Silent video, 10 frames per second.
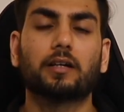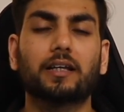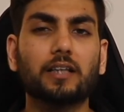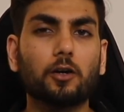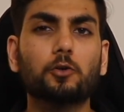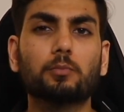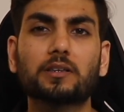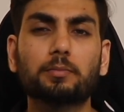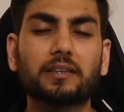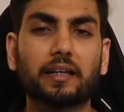And now you
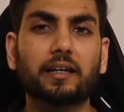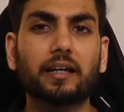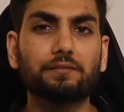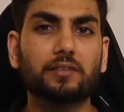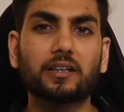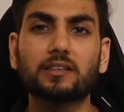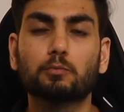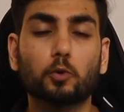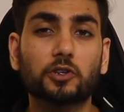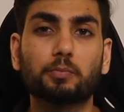must be thinking if there is
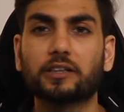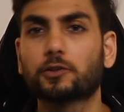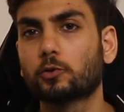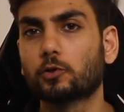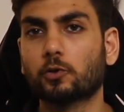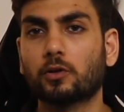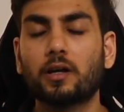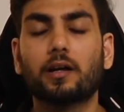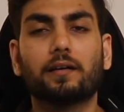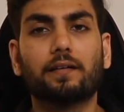more space to grow.
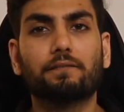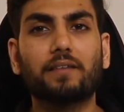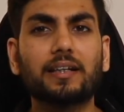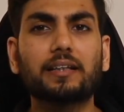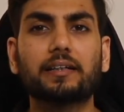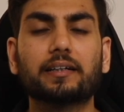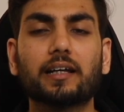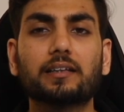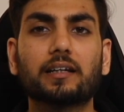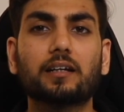Well, in
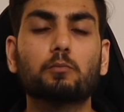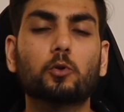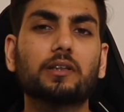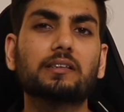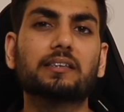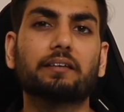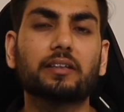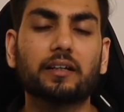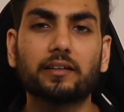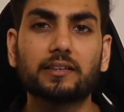India, there are more than
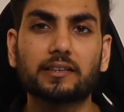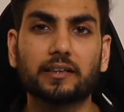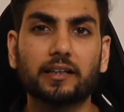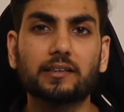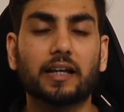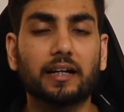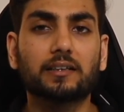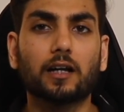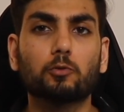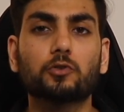700 cities
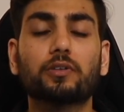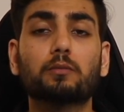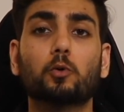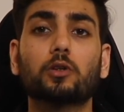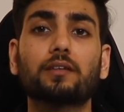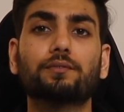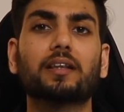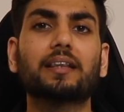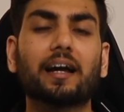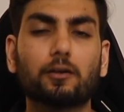and towns with more than
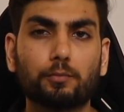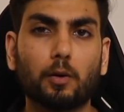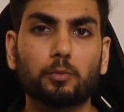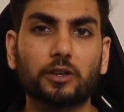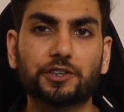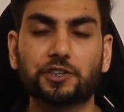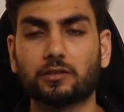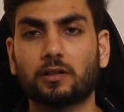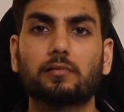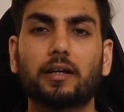1 lakh of population.
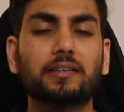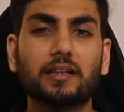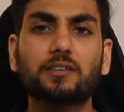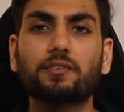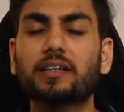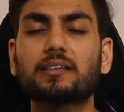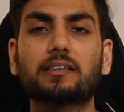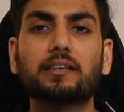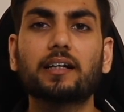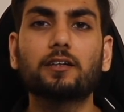And thus, we can
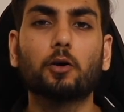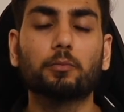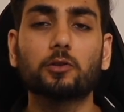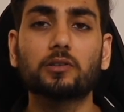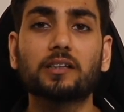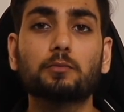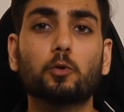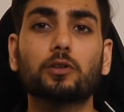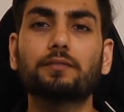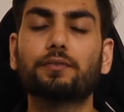see that Domino's has
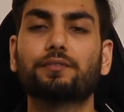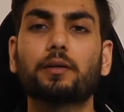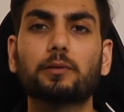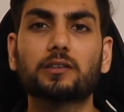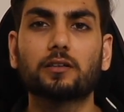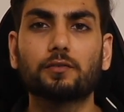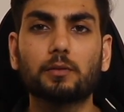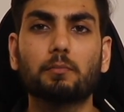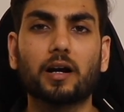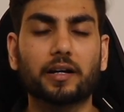more than 50% of the
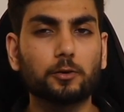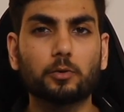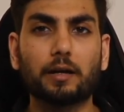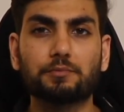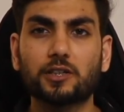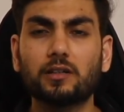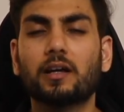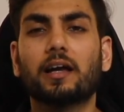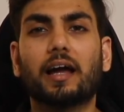market to capture.